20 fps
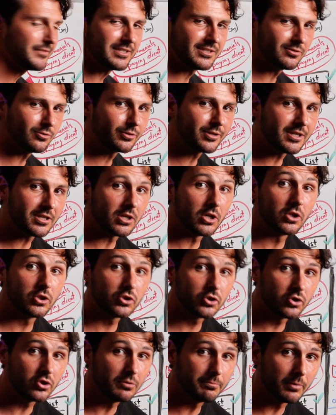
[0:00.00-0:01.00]
these looking
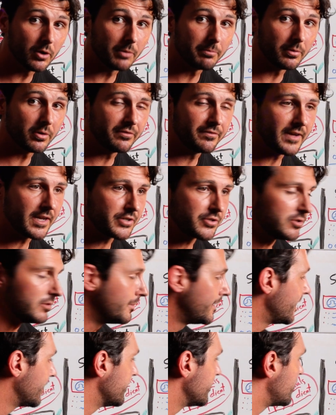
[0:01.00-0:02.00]
super professional.
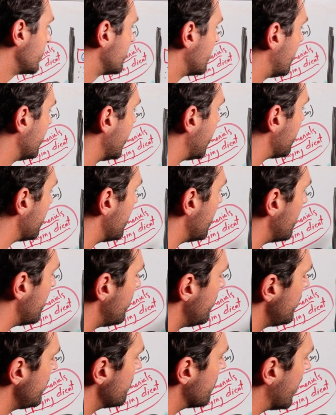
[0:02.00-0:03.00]
But again, this should call out
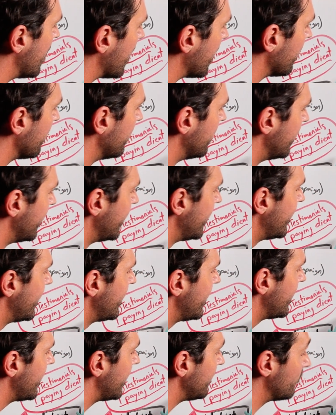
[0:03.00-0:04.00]
who you are
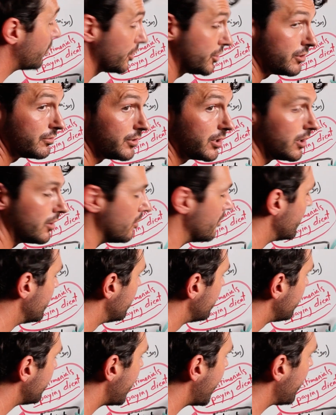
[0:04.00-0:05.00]
and what you do.
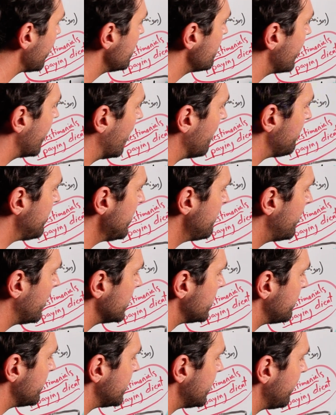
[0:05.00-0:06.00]
how you help people,
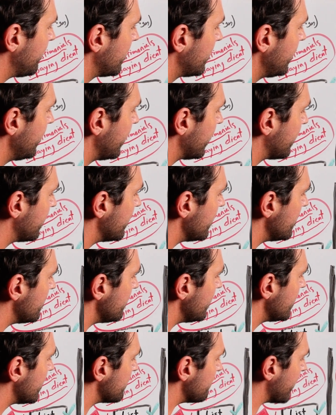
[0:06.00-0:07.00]
and specifically like the
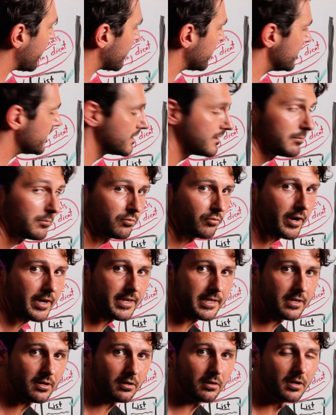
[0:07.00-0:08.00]
unique mechanism
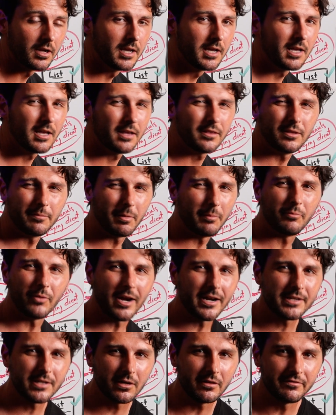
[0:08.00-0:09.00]
right here, the
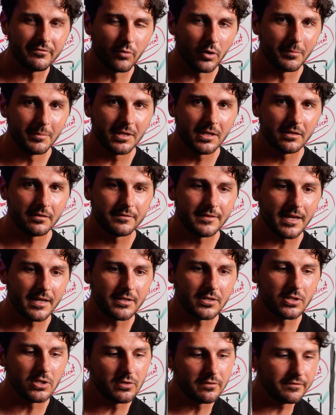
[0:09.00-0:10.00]
proprietary formula
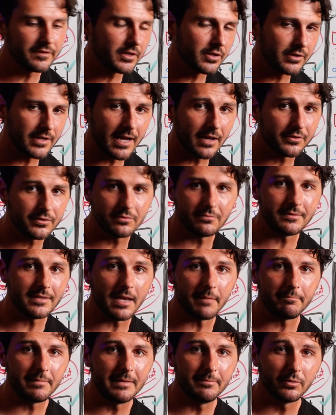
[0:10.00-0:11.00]
that you figured out to
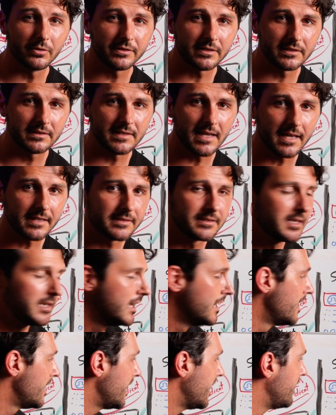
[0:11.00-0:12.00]
get people success.
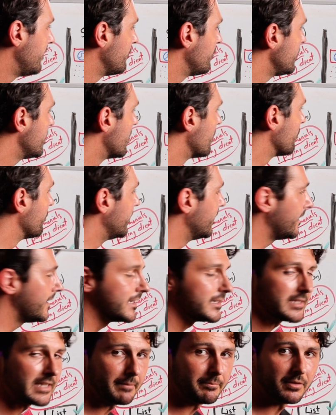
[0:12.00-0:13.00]
And we go really
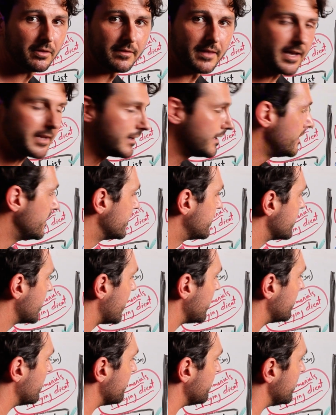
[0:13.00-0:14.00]
in depth on that
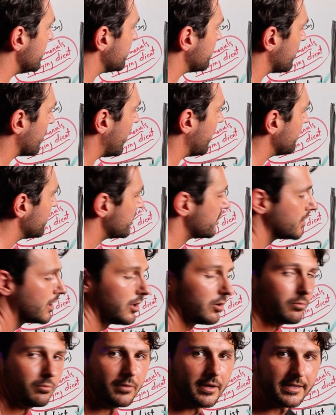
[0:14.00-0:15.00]
inside of these prompts.
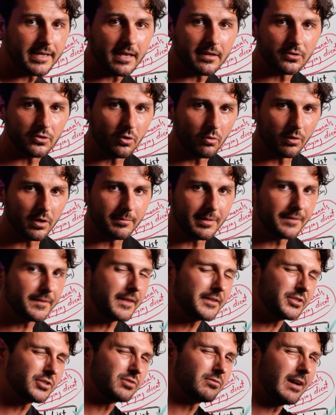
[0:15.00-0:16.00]
So again, don't worry about
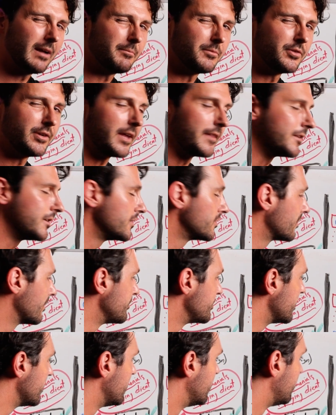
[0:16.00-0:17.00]
that. Just grab them down in the
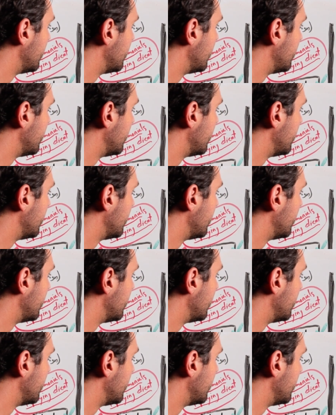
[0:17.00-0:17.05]
description.